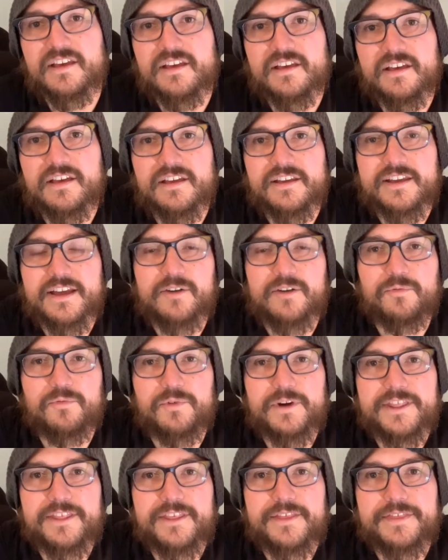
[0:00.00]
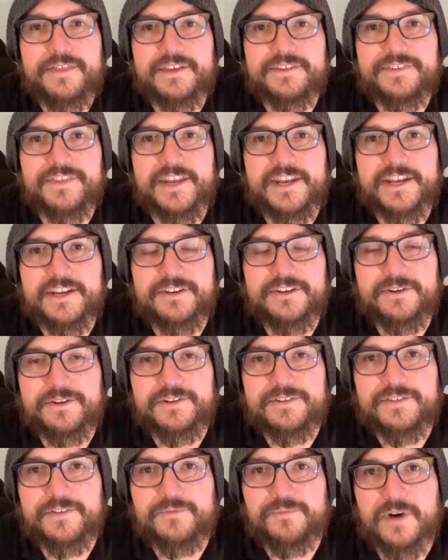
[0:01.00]
Now, one of the things that I
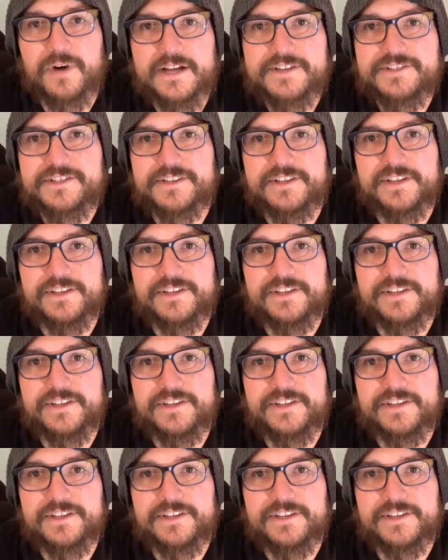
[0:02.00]
noticed in watching these